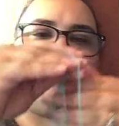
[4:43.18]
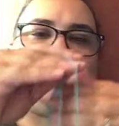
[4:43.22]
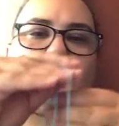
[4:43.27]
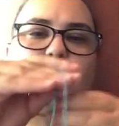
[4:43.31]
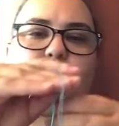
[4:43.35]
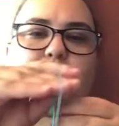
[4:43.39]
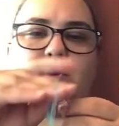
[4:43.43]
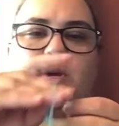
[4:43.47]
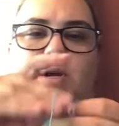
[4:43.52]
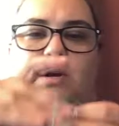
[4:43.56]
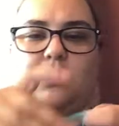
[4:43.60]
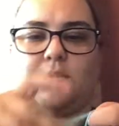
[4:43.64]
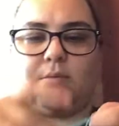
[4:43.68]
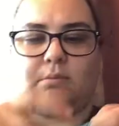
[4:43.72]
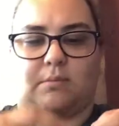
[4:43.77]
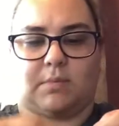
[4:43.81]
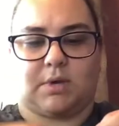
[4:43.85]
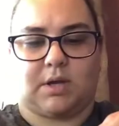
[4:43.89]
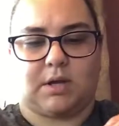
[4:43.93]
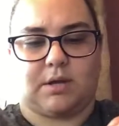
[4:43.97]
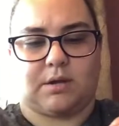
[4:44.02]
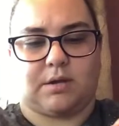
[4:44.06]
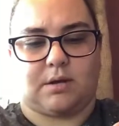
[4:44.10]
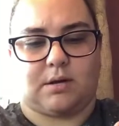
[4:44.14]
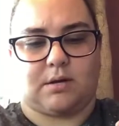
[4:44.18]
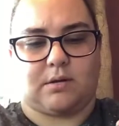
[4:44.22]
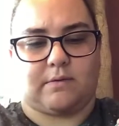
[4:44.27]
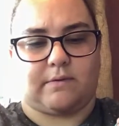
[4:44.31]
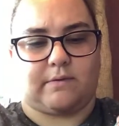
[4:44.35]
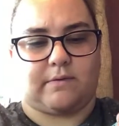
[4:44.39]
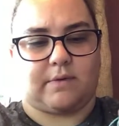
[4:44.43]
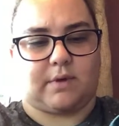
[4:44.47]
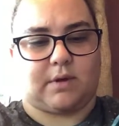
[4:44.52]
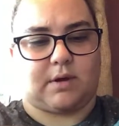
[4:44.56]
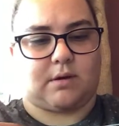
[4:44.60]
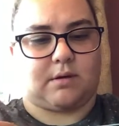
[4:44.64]
better method of,
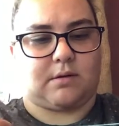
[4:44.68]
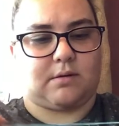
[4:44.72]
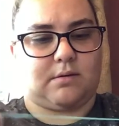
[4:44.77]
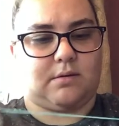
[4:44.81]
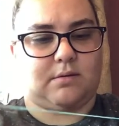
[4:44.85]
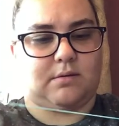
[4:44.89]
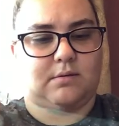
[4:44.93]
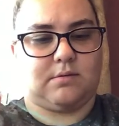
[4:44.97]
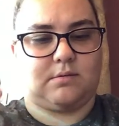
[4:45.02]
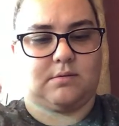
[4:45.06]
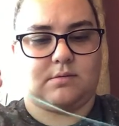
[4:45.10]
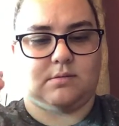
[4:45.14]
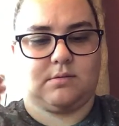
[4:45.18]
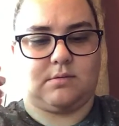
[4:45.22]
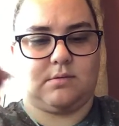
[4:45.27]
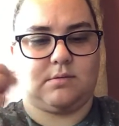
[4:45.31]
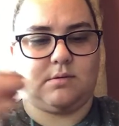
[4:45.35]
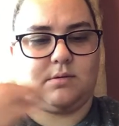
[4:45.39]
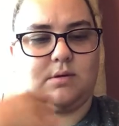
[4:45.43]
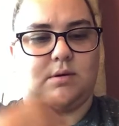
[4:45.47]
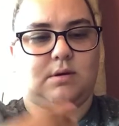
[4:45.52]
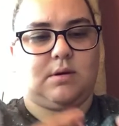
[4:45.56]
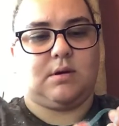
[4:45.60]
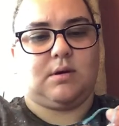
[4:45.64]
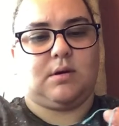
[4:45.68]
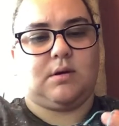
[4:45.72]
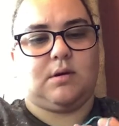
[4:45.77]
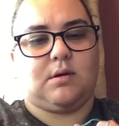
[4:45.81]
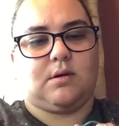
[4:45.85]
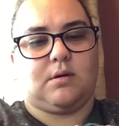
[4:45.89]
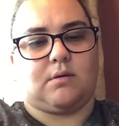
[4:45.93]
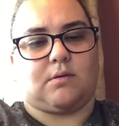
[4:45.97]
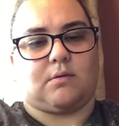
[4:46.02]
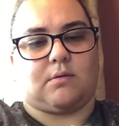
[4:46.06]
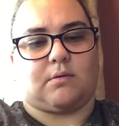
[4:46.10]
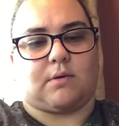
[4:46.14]
like,
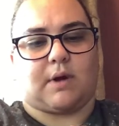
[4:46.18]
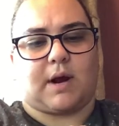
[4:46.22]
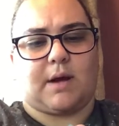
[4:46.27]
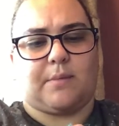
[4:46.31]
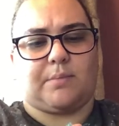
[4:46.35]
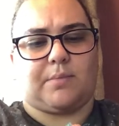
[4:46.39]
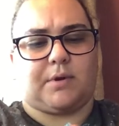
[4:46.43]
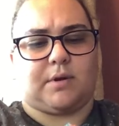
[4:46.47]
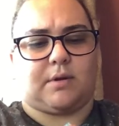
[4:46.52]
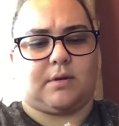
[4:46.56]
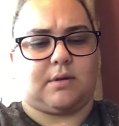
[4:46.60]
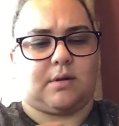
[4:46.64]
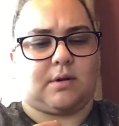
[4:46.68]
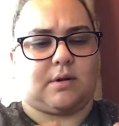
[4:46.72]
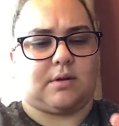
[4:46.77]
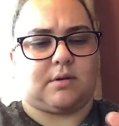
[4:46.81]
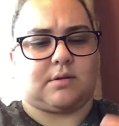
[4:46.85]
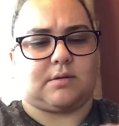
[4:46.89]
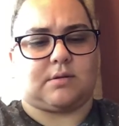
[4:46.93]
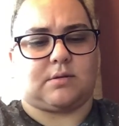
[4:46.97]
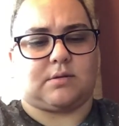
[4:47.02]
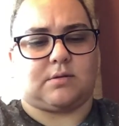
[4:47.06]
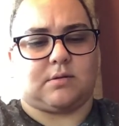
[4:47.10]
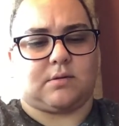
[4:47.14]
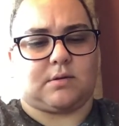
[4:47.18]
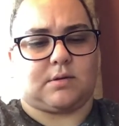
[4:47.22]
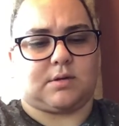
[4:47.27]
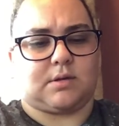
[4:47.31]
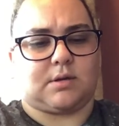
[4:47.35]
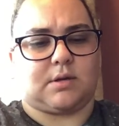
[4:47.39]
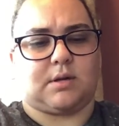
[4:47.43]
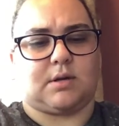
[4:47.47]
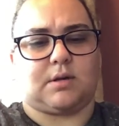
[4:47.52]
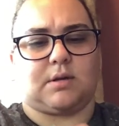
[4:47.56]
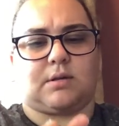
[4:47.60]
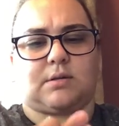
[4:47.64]
wrapping these so it's
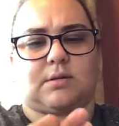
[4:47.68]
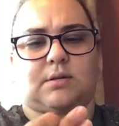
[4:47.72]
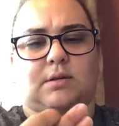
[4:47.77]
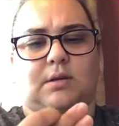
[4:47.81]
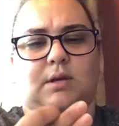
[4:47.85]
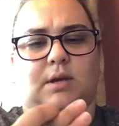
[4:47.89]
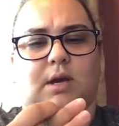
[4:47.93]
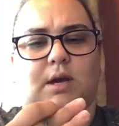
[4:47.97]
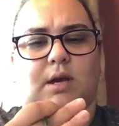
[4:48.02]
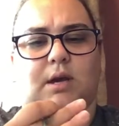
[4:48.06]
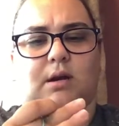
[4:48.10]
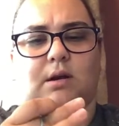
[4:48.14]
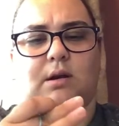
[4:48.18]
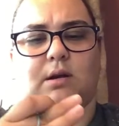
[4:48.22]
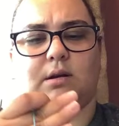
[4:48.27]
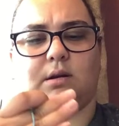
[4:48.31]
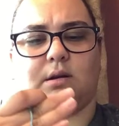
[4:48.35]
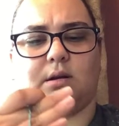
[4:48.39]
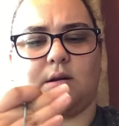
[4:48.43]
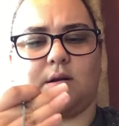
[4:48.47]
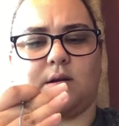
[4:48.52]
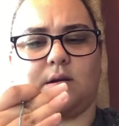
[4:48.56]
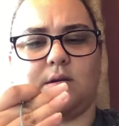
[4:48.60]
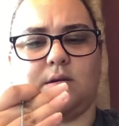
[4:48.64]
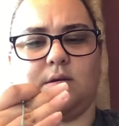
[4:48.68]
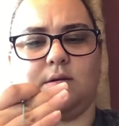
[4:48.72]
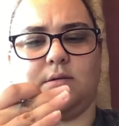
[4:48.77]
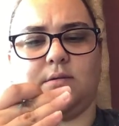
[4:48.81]
not as chaotic.